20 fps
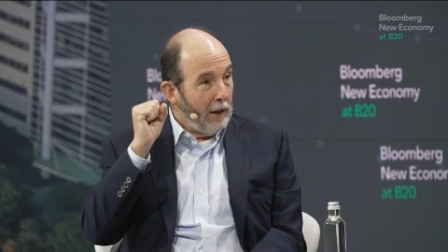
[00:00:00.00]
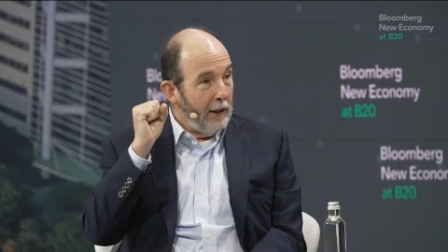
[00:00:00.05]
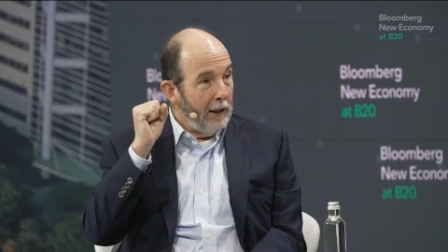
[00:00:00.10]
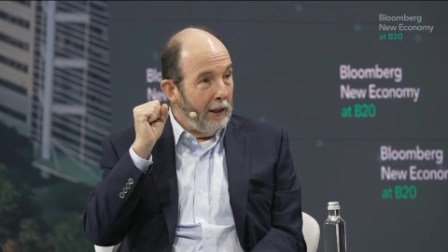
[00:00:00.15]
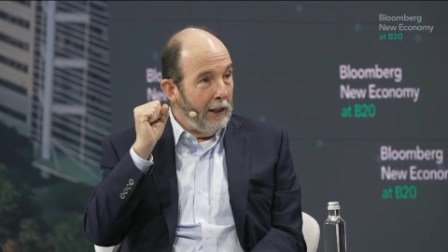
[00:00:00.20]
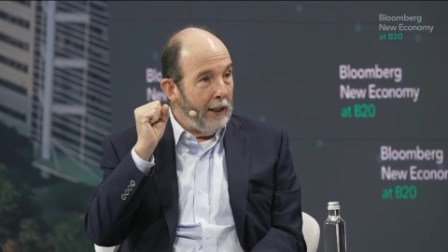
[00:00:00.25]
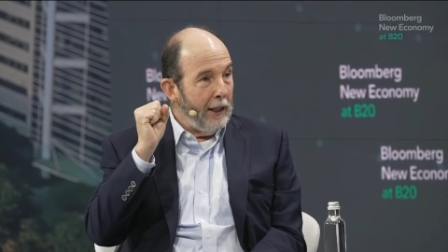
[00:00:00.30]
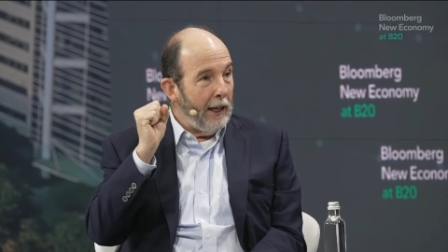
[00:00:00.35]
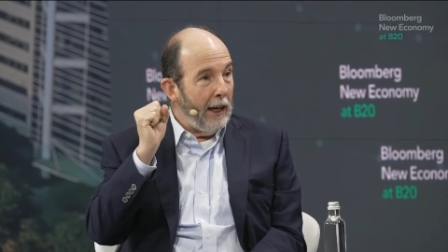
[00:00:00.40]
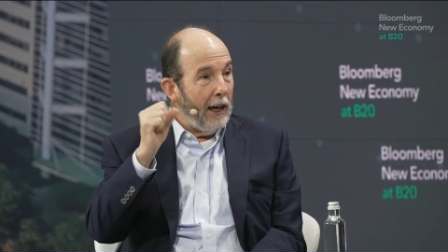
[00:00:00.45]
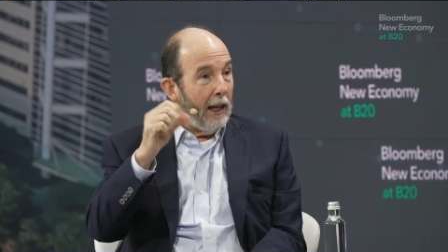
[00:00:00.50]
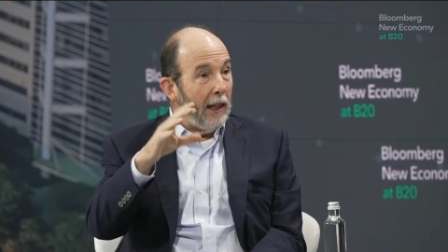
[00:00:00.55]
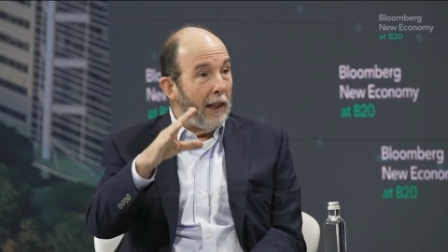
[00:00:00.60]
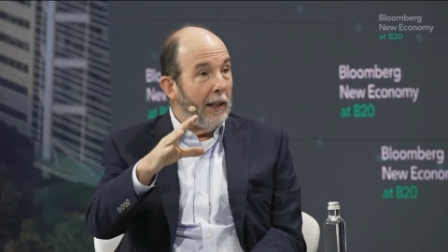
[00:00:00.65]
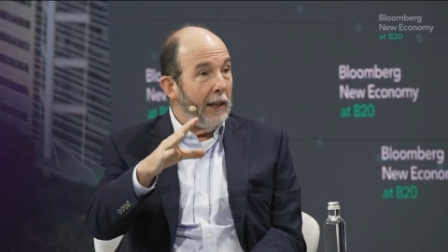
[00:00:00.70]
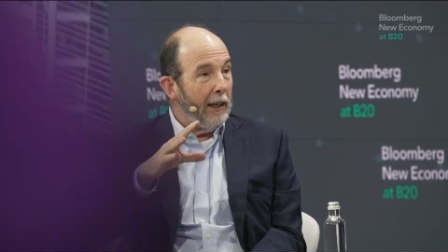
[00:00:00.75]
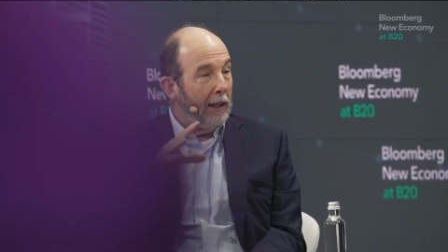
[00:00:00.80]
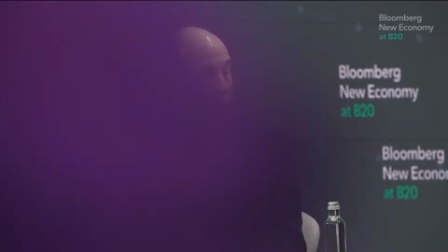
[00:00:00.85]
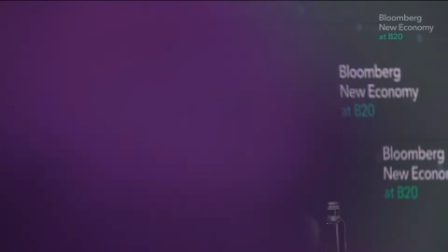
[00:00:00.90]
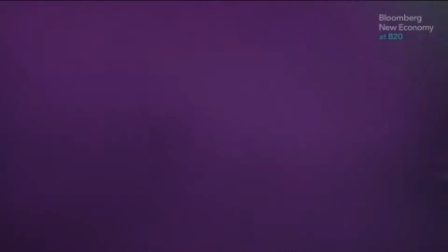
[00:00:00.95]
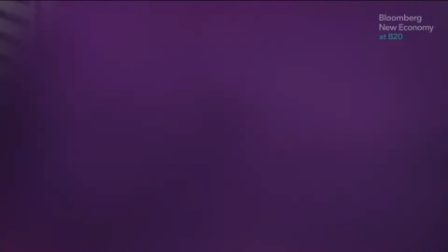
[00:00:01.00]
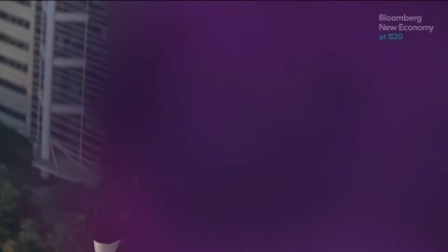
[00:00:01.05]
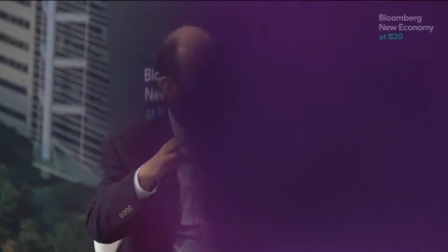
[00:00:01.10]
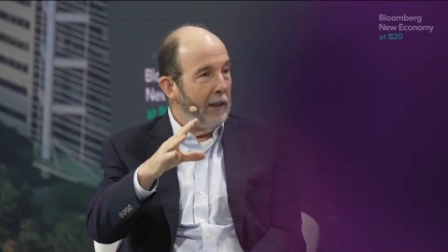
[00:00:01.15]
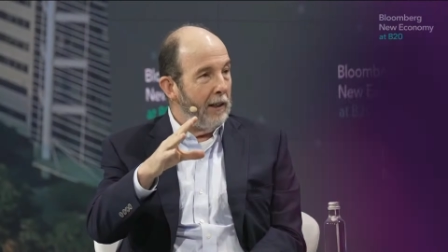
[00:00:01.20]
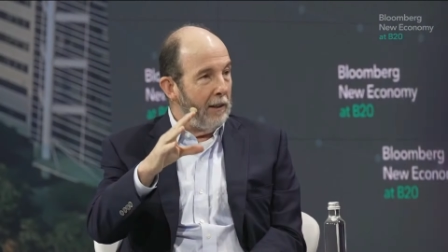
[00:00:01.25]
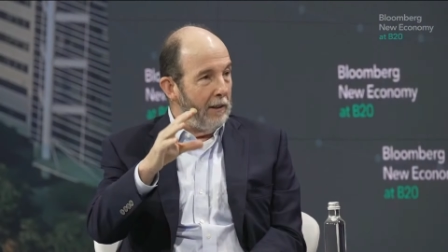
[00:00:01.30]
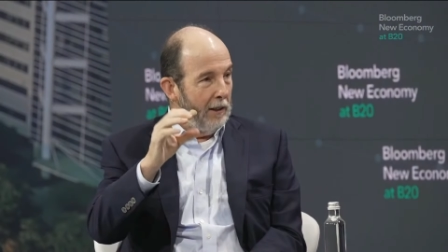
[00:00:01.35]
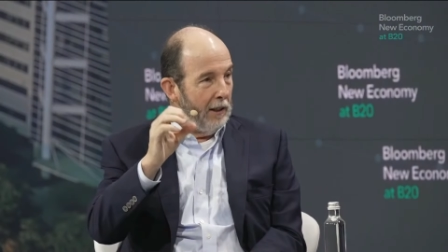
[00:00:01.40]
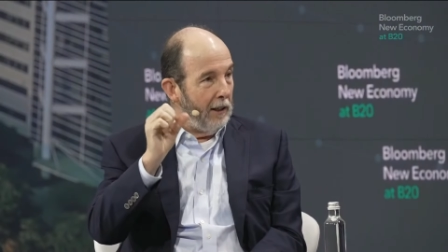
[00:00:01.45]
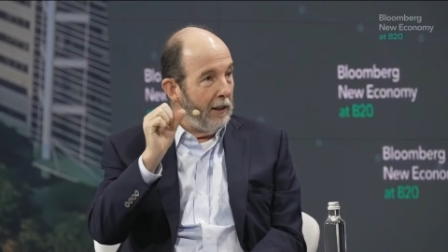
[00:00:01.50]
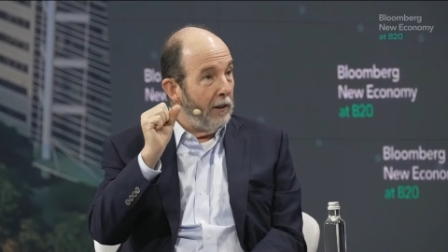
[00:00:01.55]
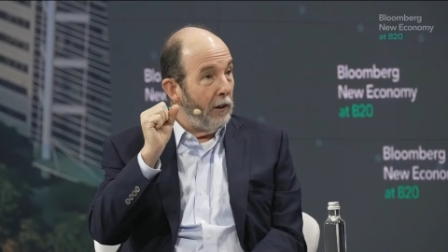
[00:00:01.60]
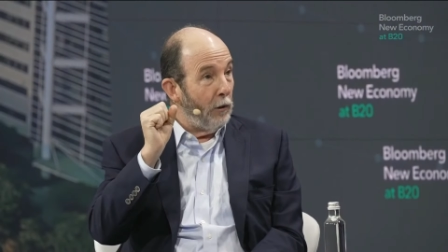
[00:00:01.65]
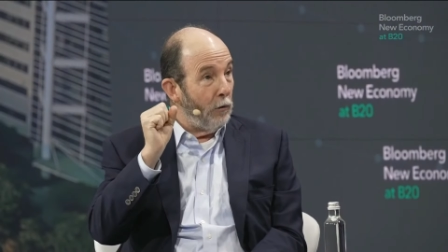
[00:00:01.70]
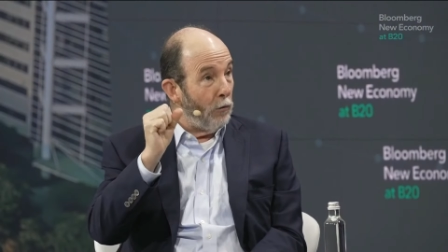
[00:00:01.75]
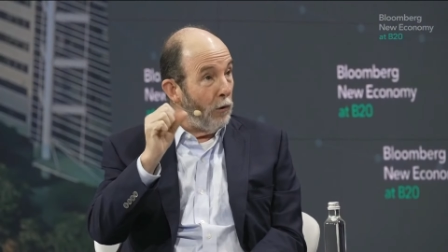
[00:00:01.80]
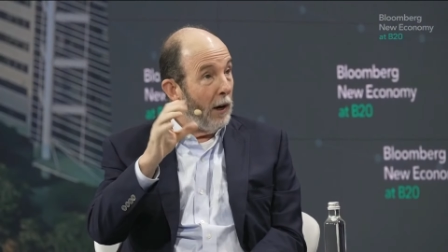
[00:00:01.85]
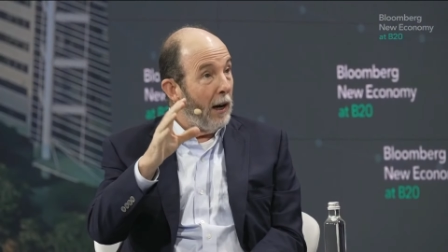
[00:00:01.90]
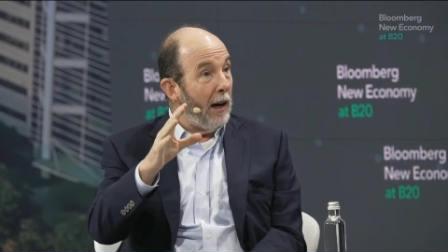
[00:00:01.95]
yelling, and I think they're
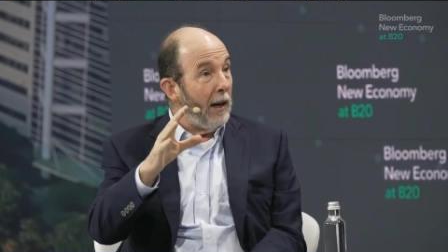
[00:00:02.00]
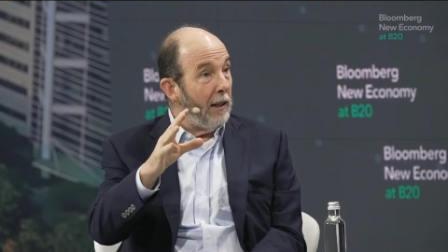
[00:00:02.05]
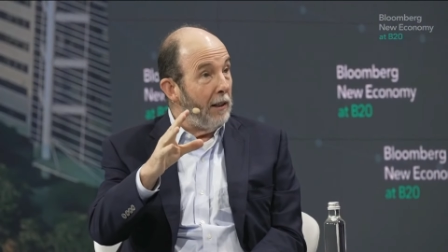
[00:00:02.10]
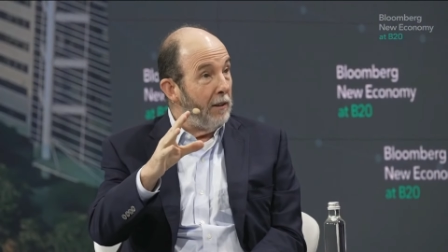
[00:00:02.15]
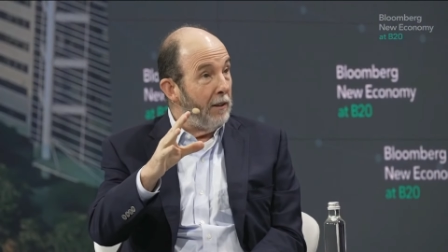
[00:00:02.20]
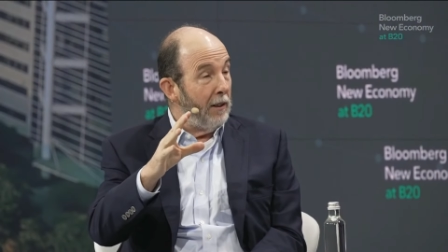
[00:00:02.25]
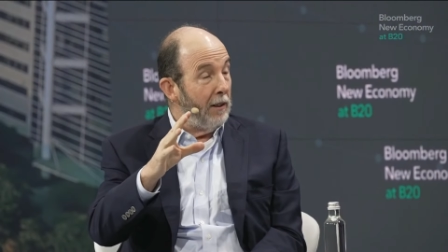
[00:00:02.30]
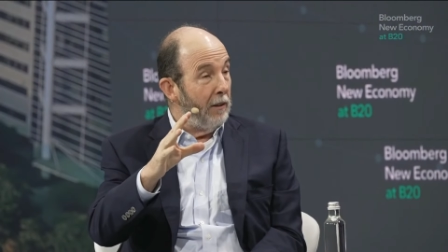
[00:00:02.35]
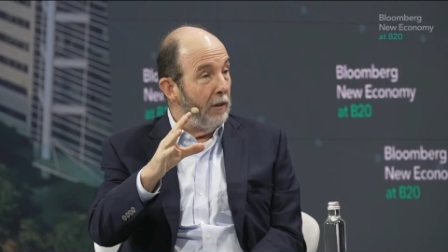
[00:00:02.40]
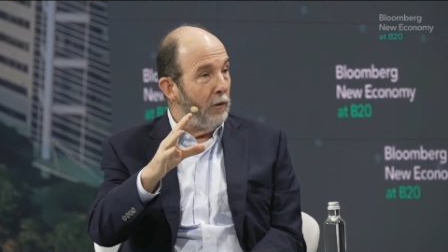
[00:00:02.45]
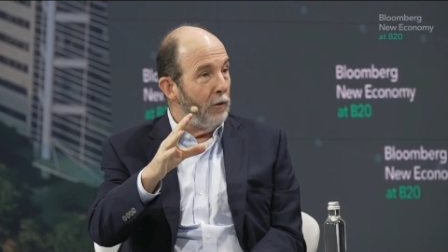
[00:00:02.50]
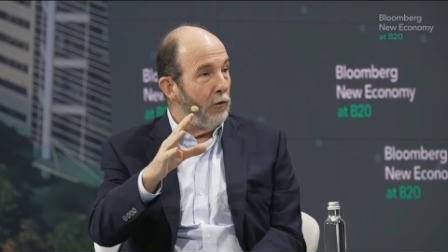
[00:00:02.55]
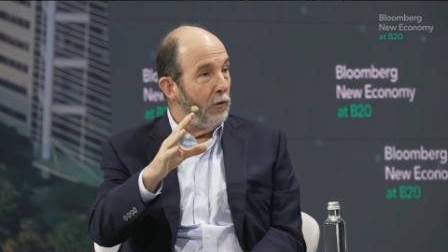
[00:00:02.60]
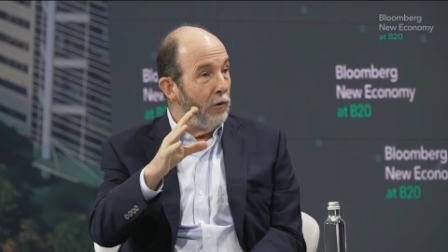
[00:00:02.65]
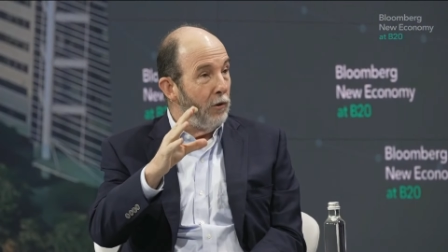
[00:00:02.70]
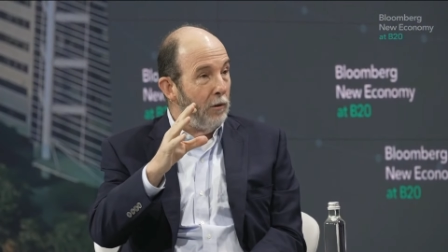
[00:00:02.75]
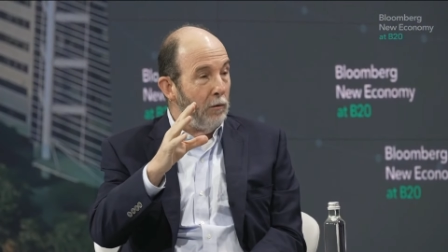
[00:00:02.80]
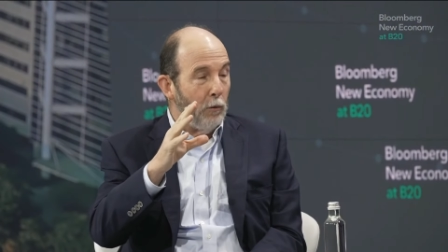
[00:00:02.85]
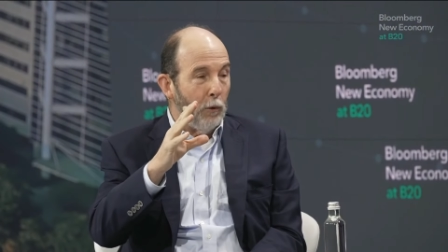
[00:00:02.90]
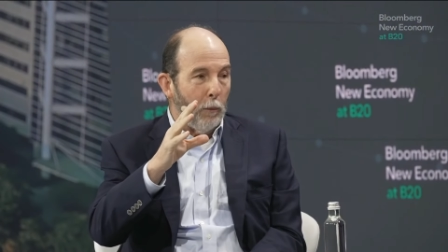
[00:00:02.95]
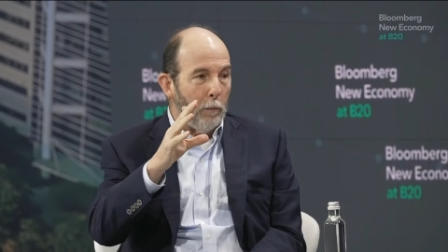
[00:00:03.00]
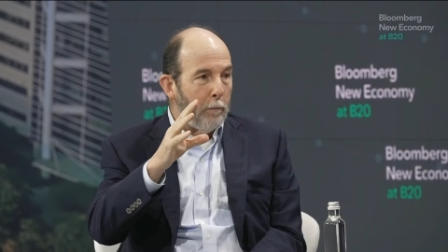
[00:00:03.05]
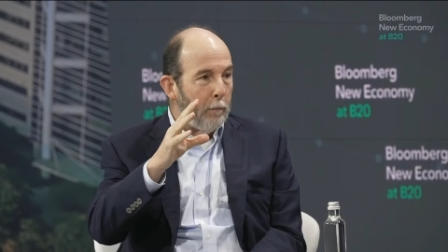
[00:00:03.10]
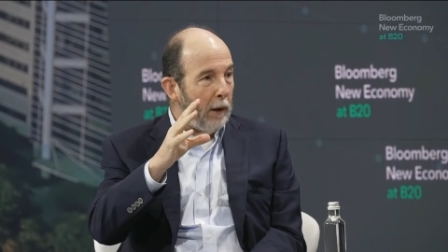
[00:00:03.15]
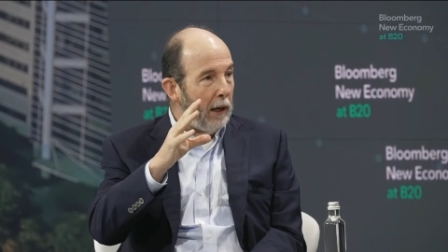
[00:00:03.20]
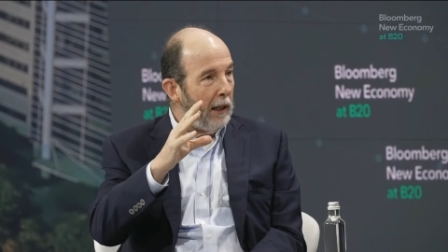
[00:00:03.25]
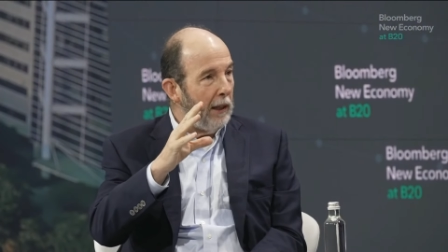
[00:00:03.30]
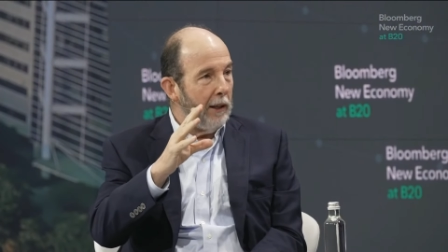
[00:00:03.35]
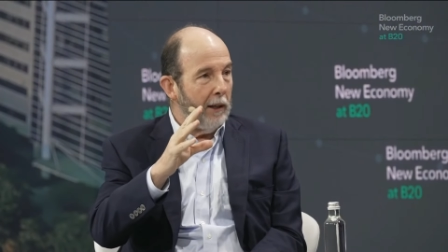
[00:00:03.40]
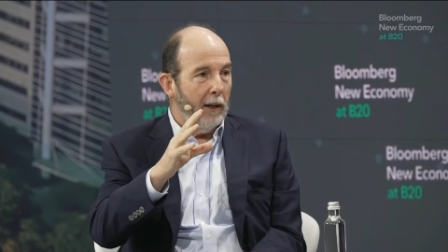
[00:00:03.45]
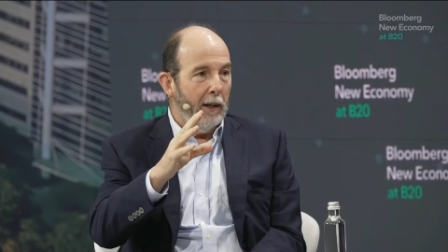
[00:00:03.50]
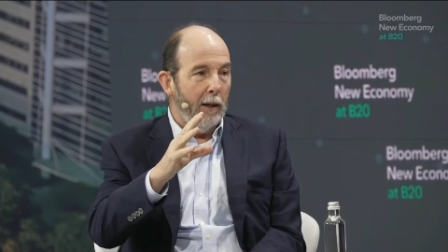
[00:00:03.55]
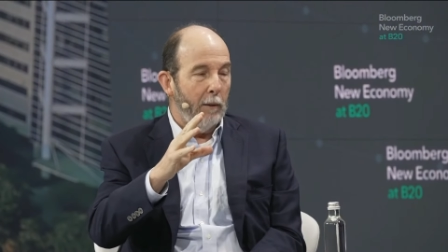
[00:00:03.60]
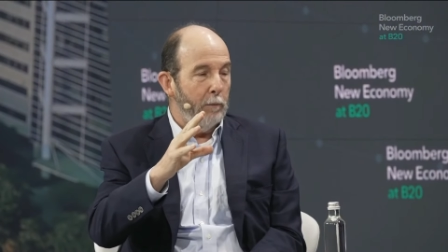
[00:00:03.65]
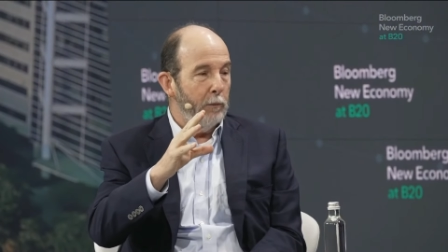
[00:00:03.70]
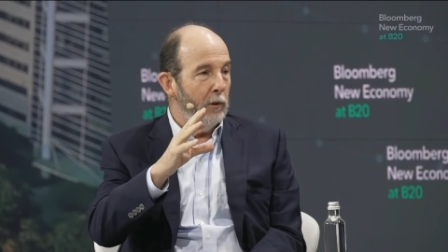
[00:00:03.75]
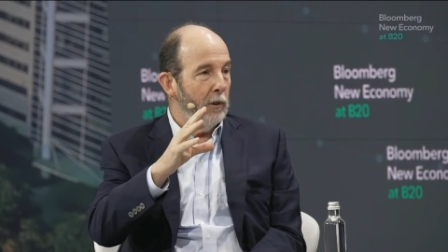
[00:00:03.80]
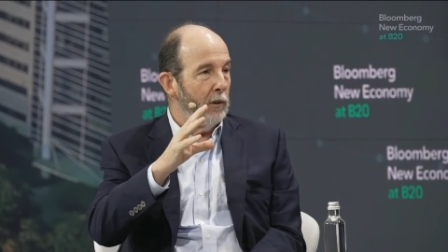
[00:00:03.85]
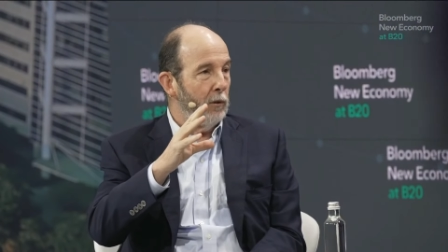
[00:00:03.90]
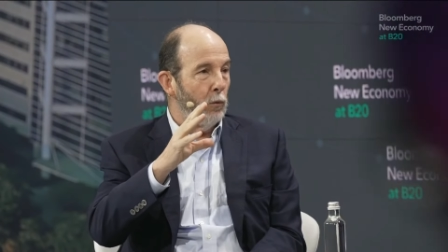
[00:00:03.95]
right. We're piling up
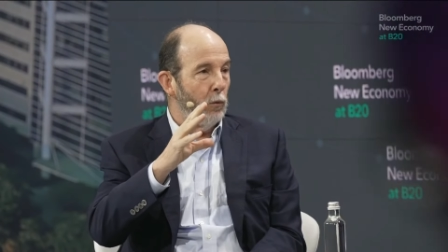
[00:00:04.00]
just